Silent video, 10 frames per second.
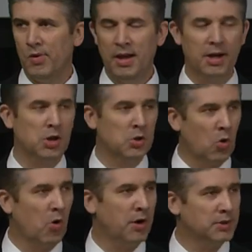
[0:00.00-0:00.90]
in a
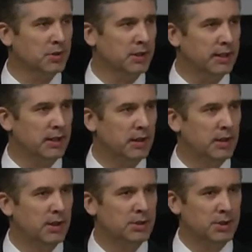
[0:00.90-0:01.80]
gloriously
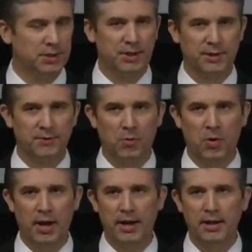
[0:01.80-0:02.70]
successful
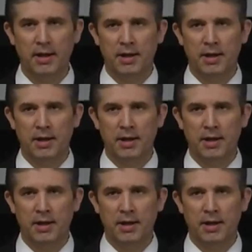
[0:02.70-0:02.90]
way.